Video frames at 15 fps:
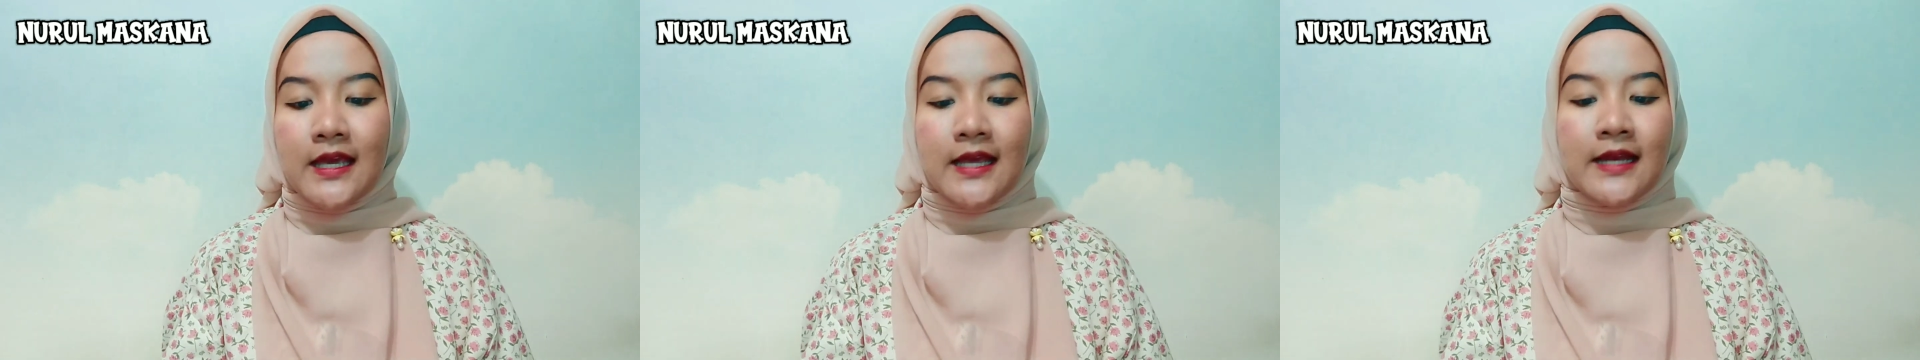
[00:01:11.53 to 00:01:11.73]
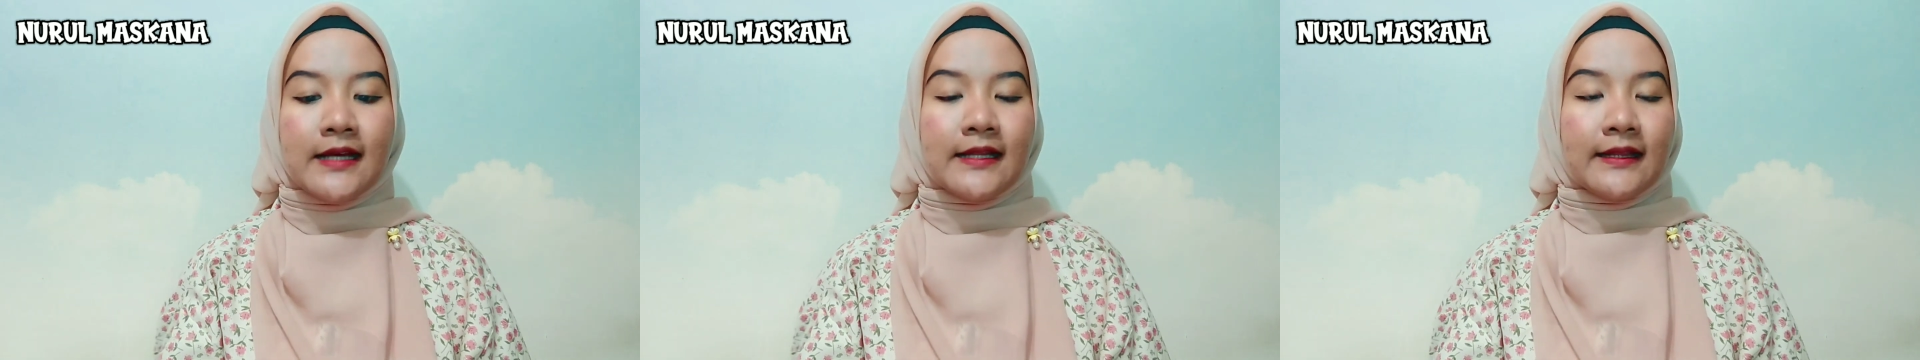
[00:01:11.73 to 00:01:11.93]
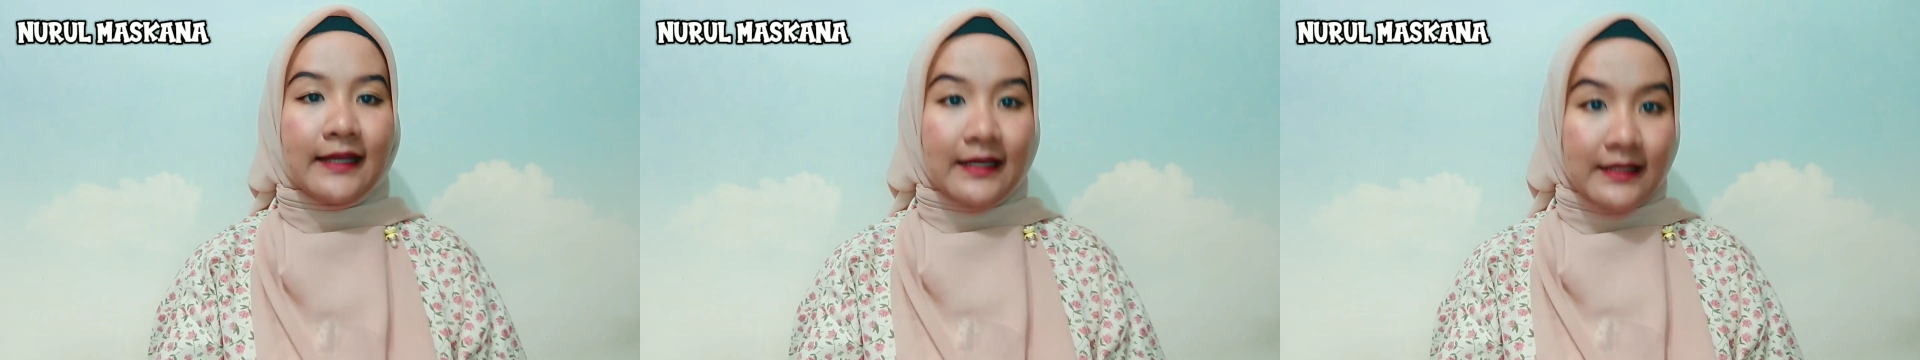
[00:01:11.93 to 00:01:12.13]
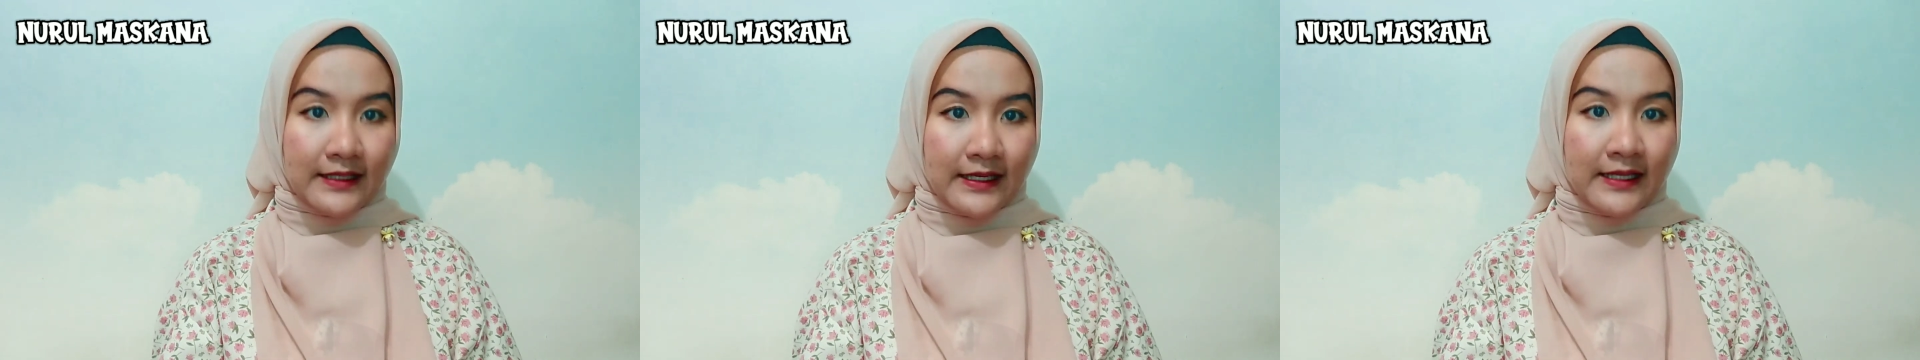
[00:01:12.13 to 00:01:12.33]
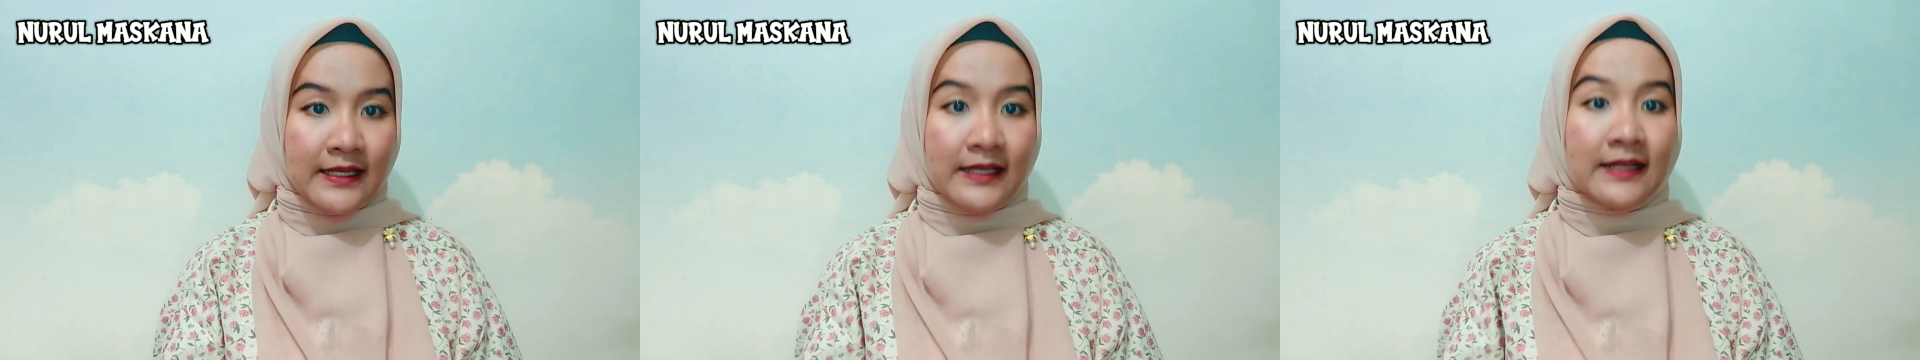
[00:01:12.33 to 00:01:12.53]
In
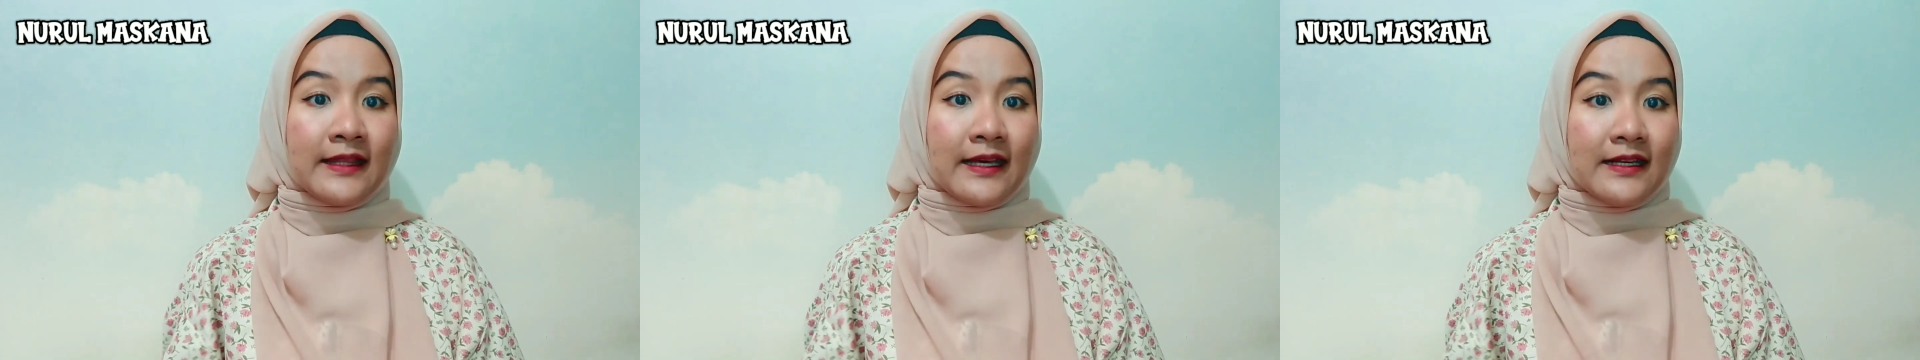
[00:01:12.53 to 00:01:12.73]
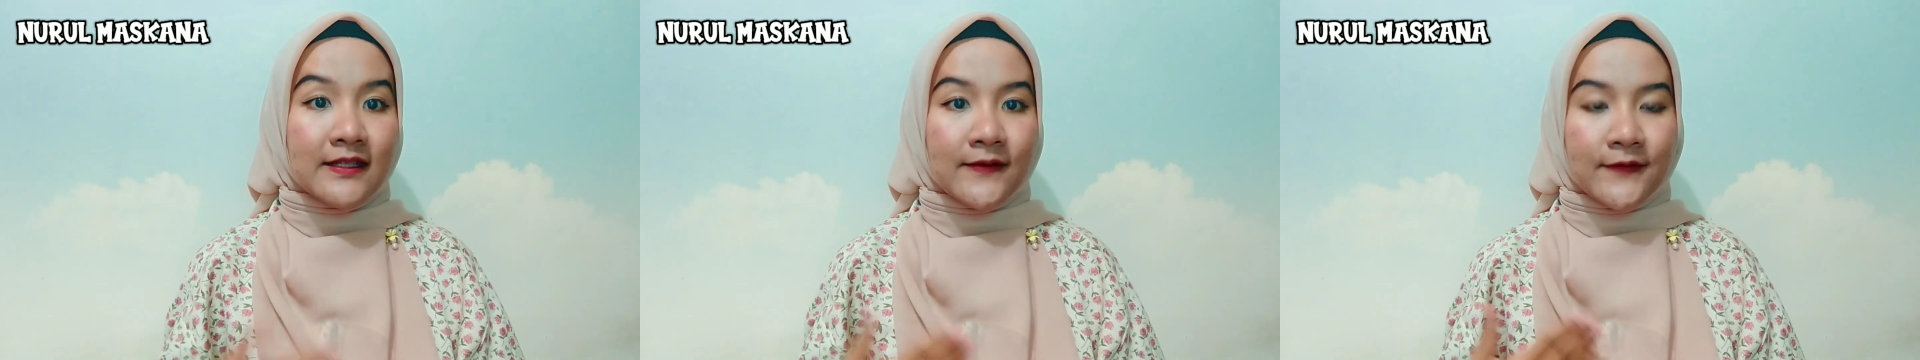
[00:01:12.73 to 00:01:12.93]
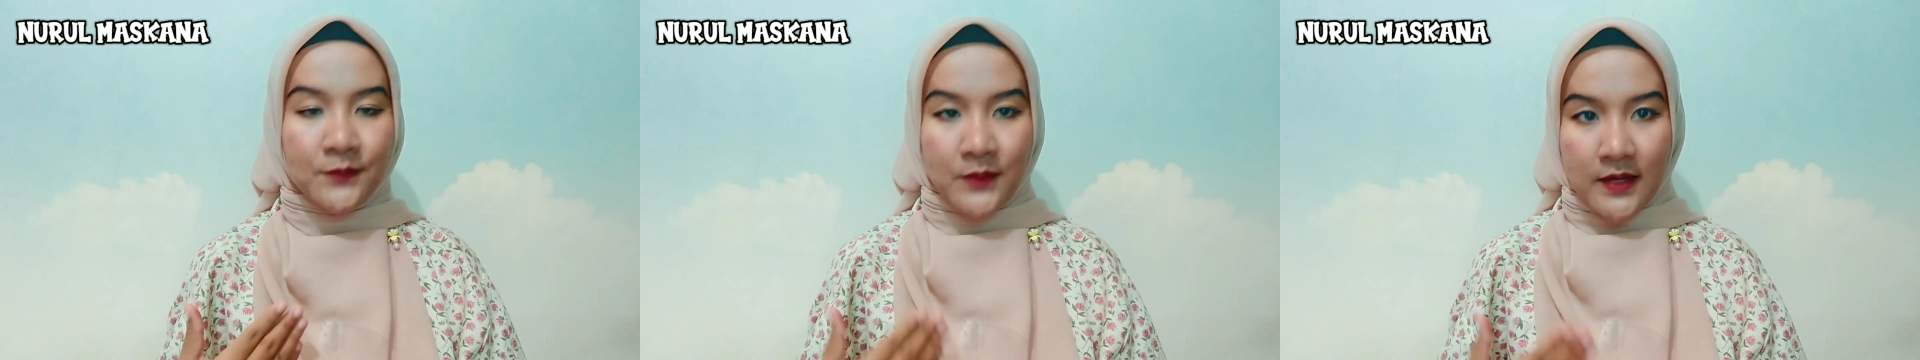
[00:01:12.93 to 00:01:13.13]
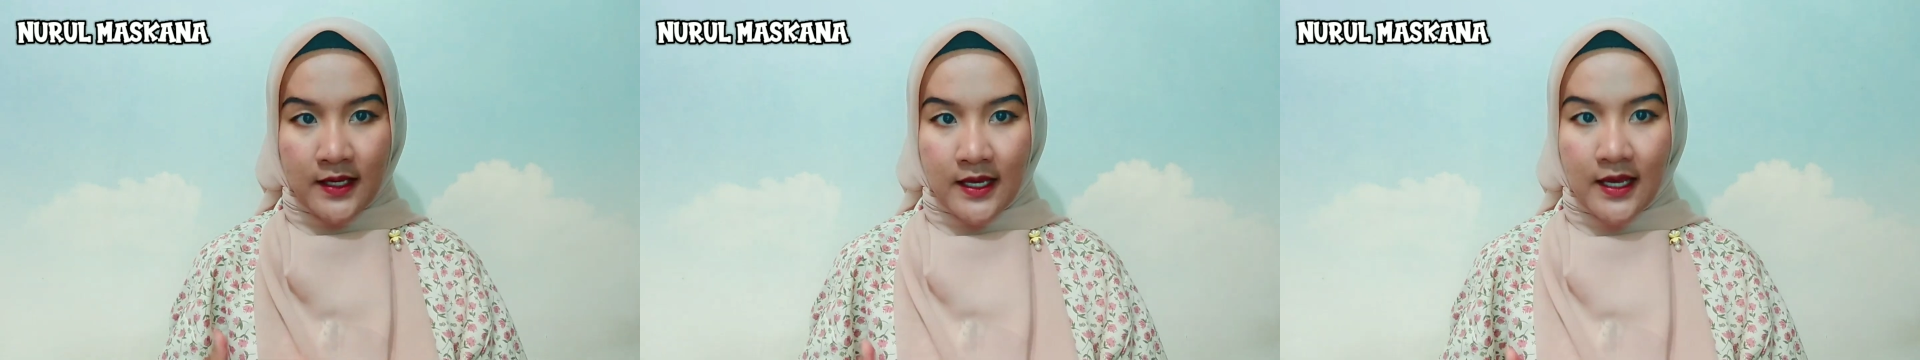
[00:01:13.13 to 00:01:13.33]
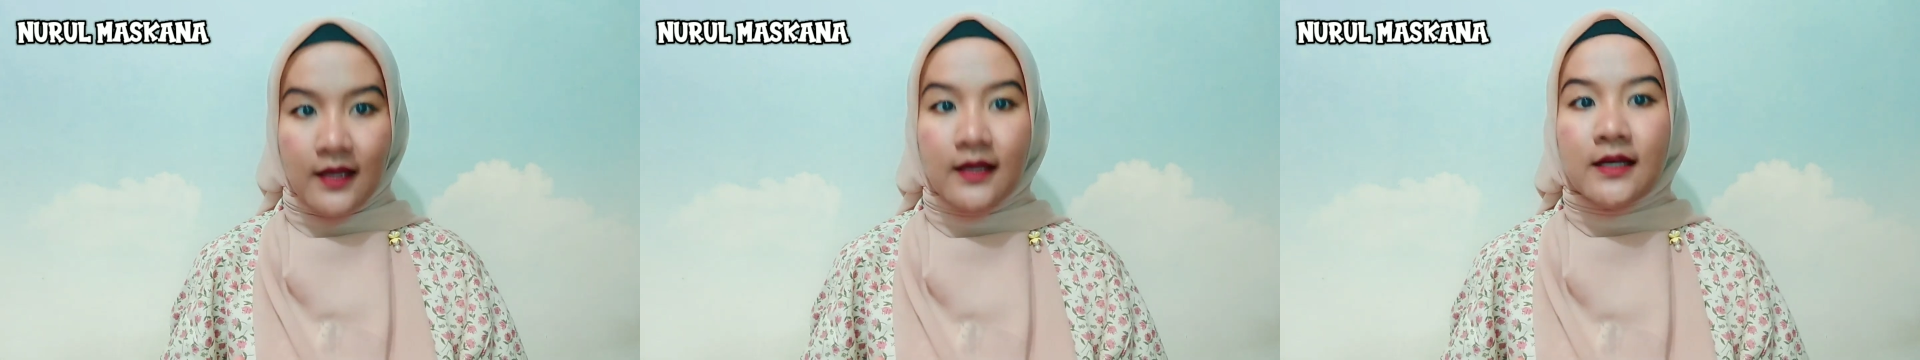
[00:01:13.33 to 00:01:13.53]
intensive
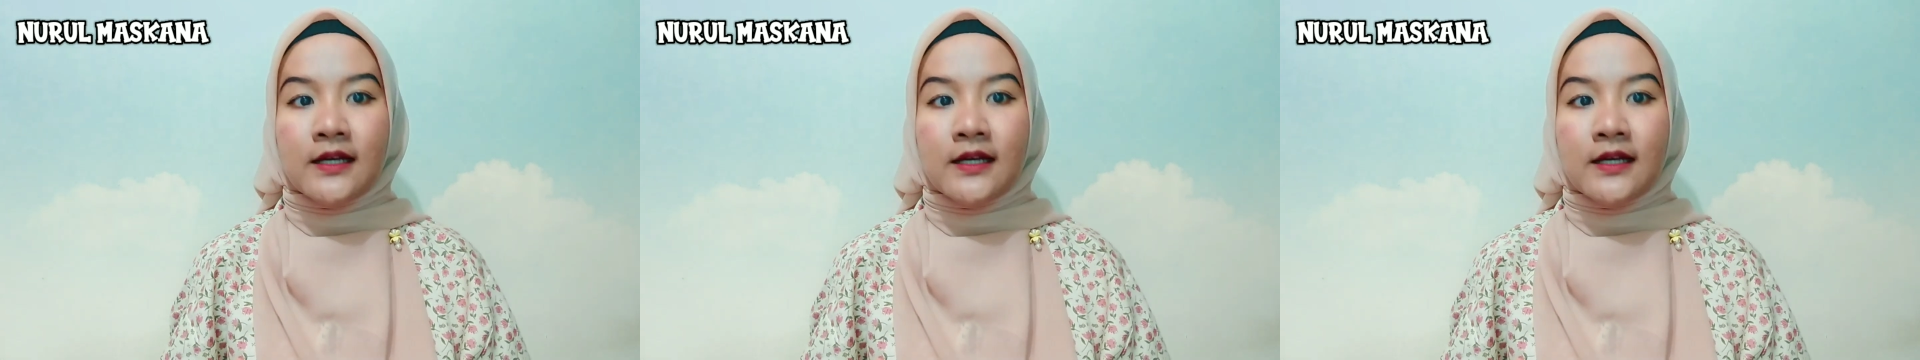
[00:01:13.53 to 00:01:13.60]
speaking,